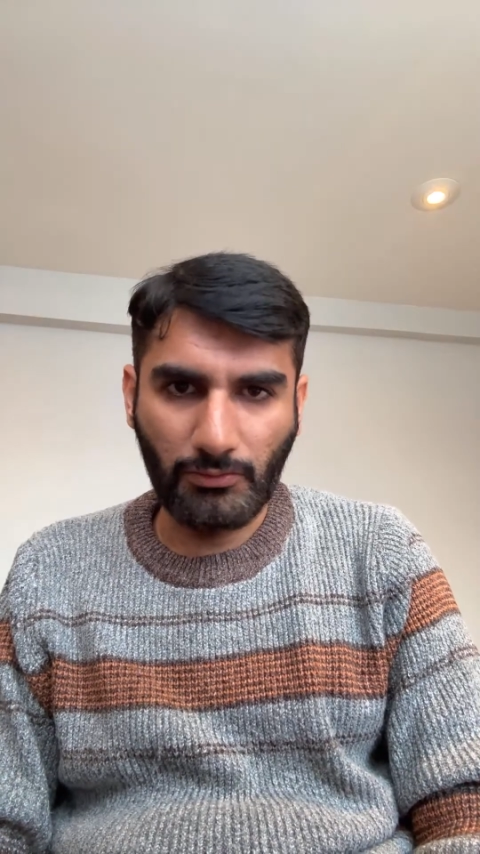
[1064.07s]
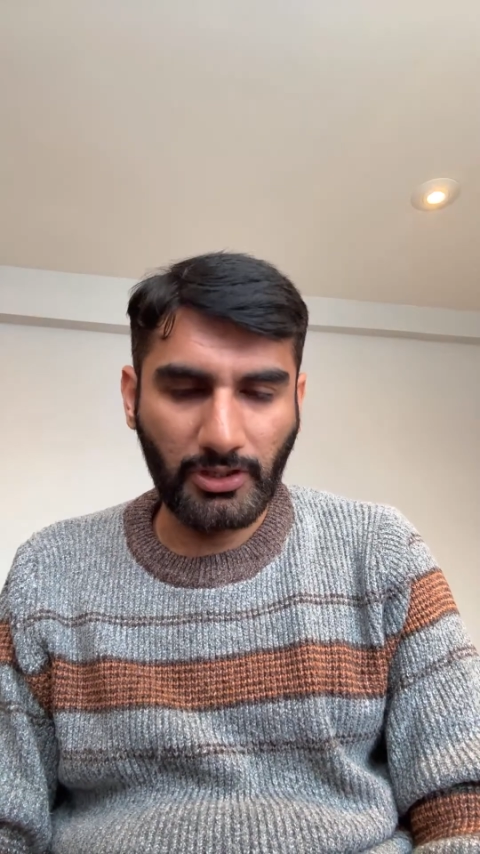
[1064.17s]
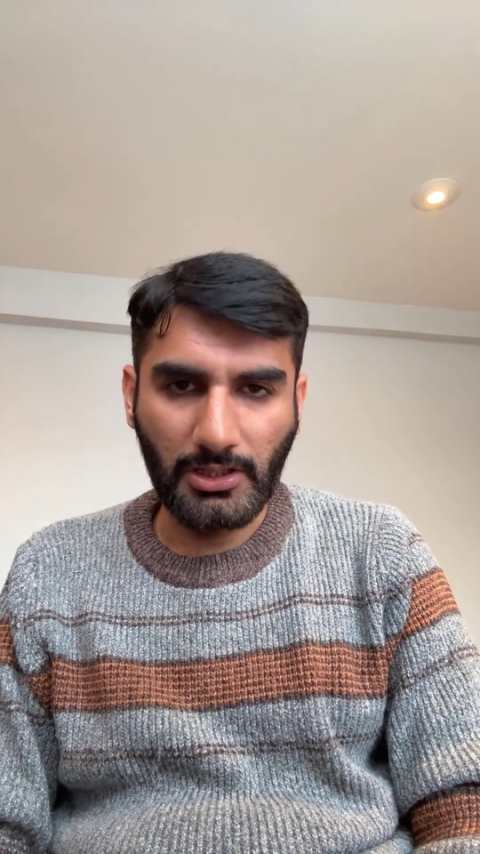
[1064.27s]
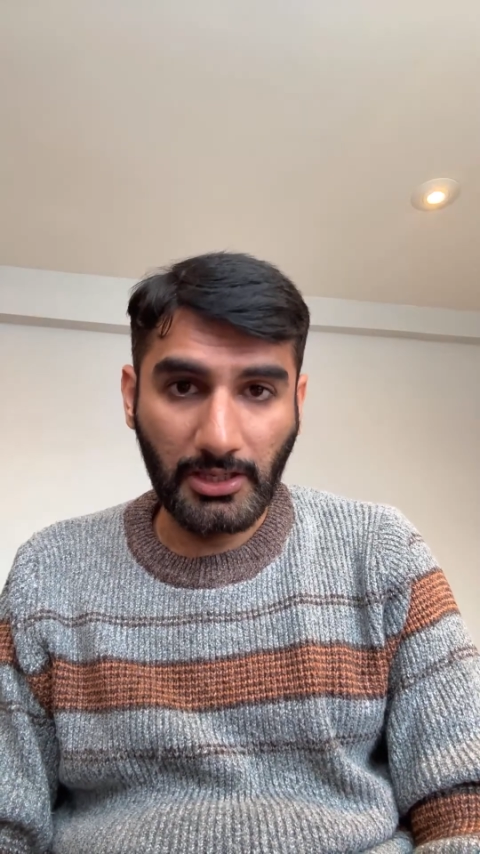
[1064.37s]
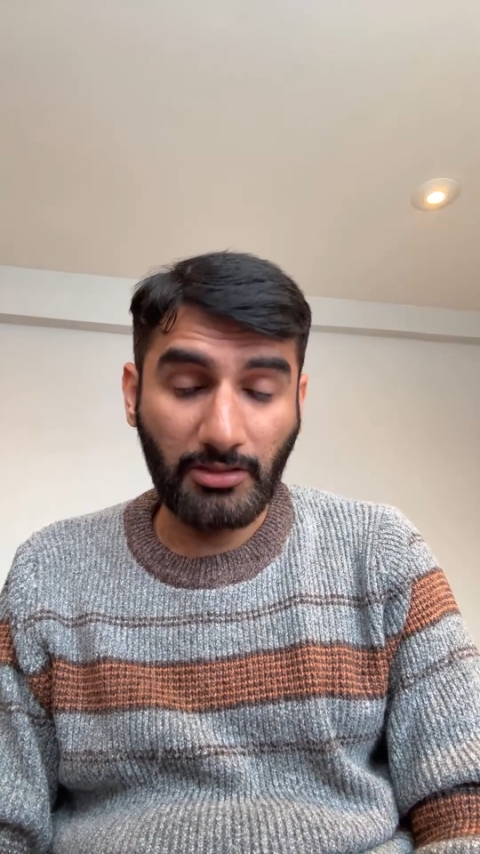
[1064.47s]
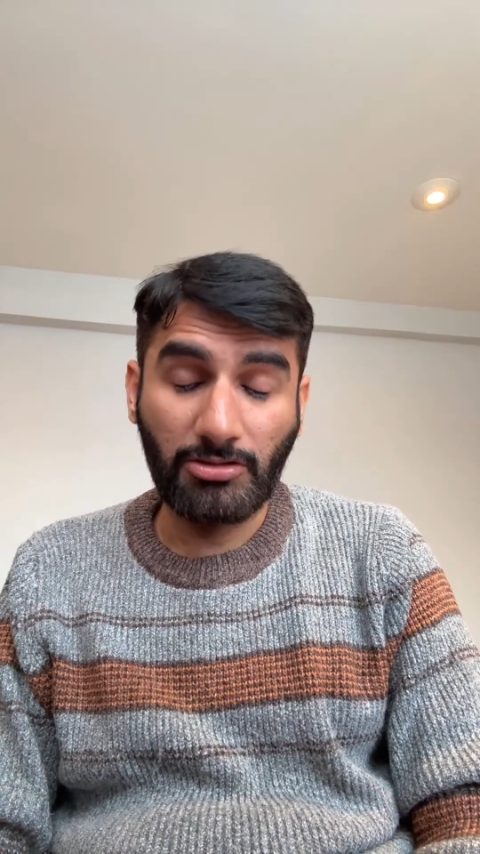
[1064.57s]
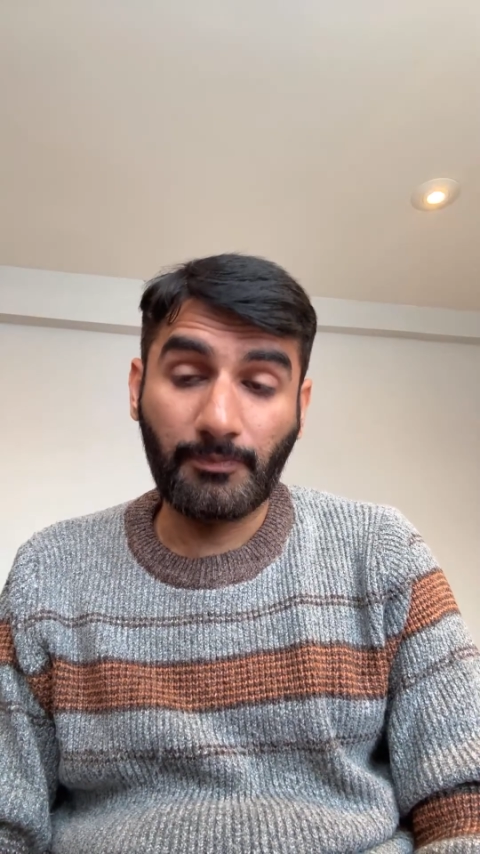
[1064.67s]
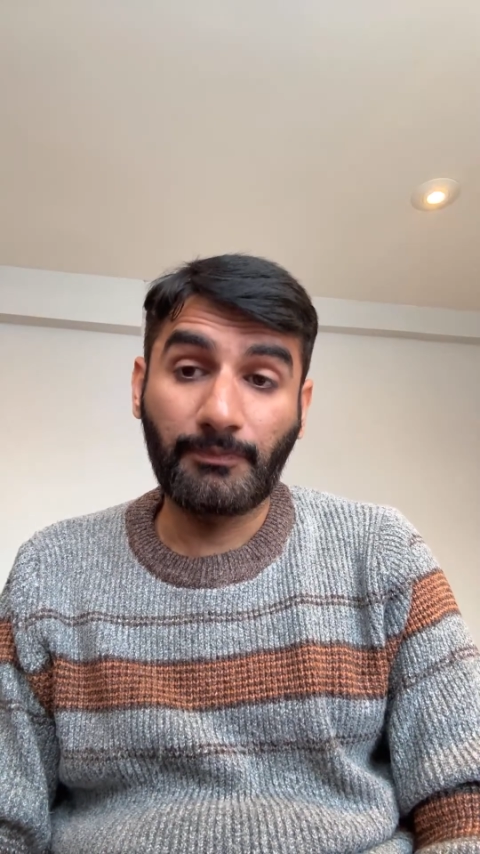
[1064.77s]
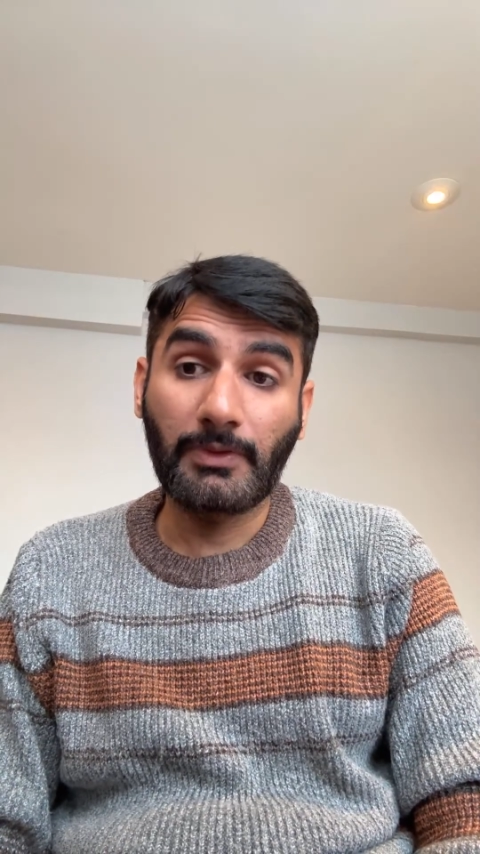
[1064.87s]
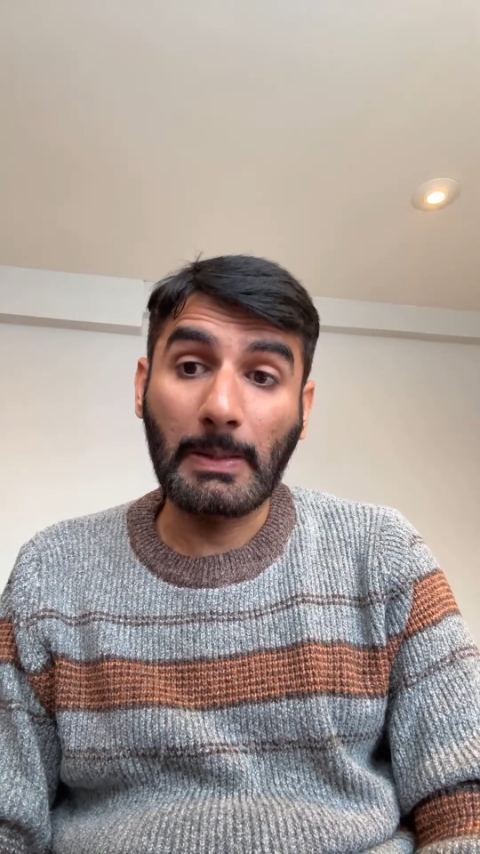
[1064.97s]
Okay, yes,
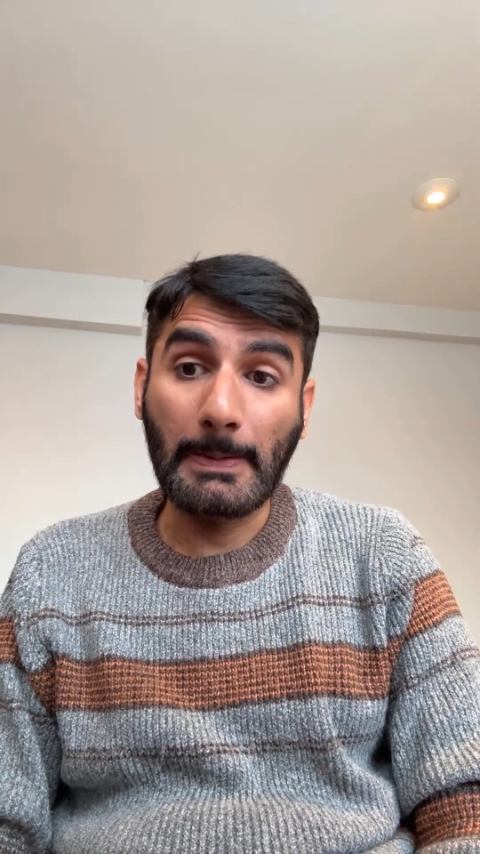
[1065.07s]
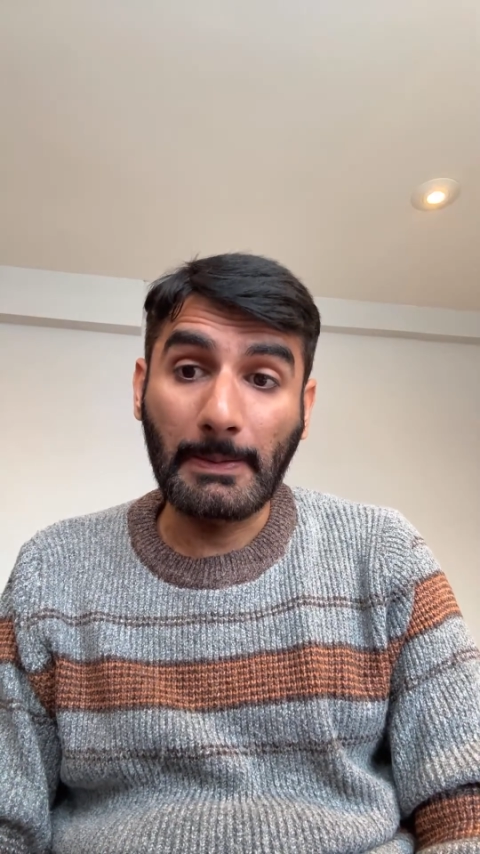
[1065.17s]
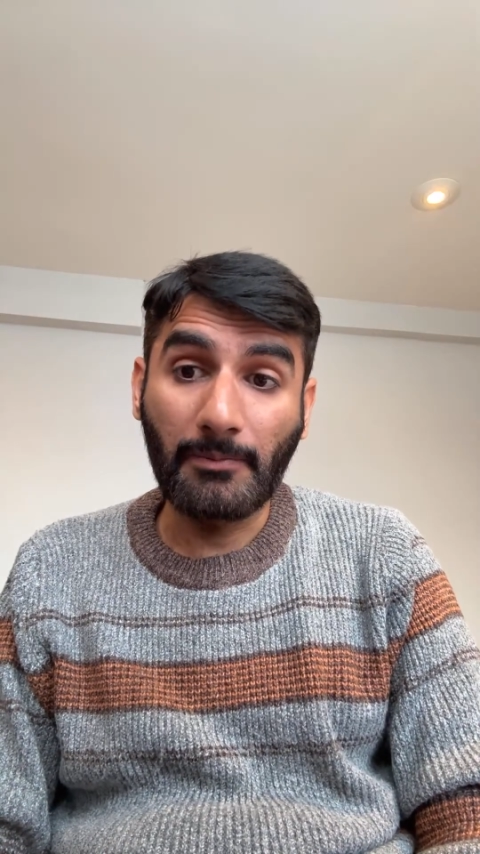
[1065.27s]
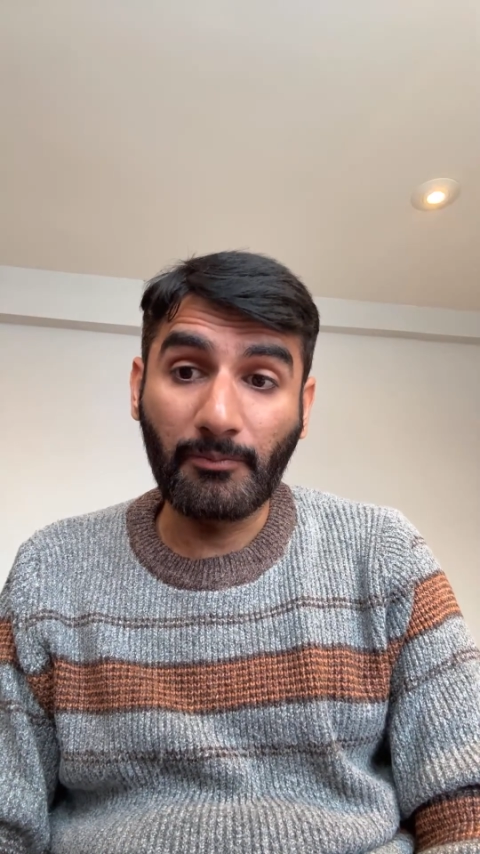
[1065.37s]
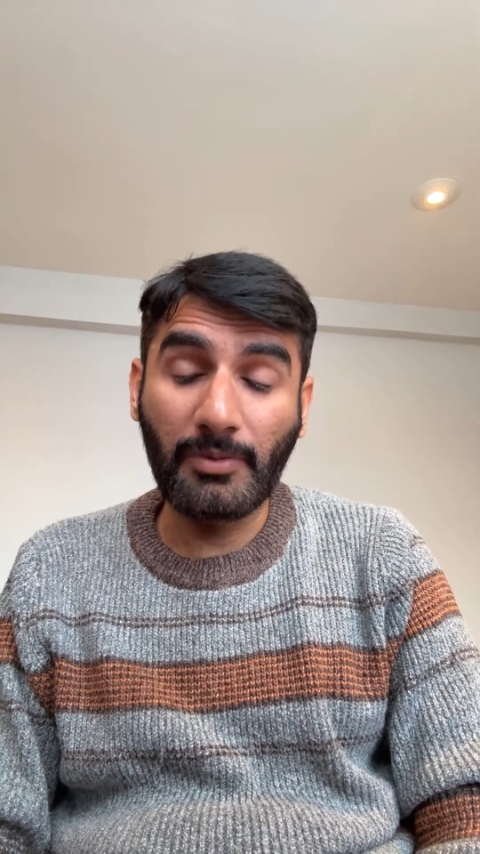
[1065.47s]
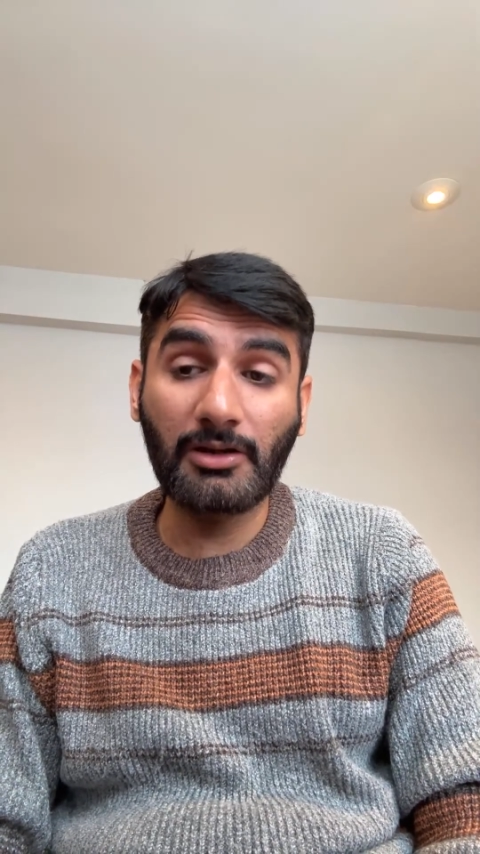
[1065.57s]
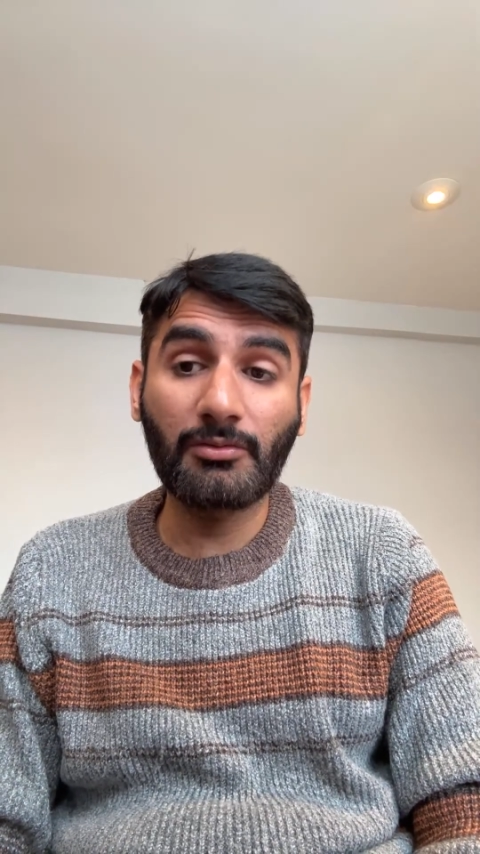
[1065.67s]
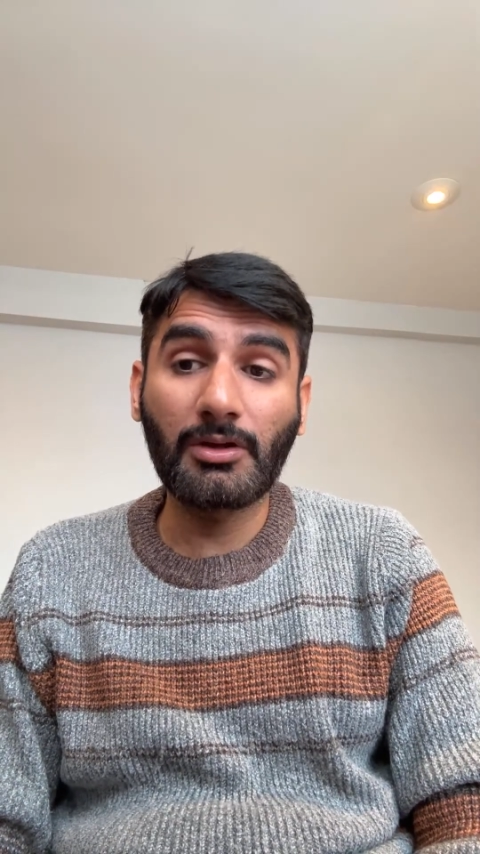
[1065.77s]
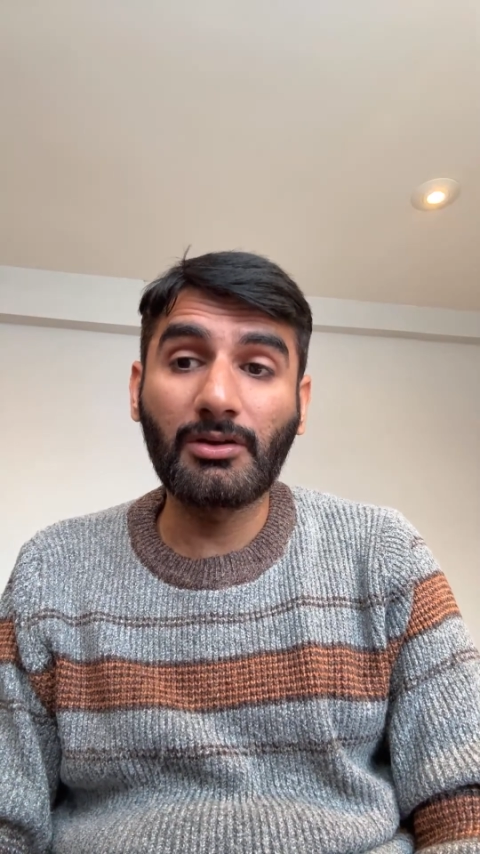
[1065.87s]
but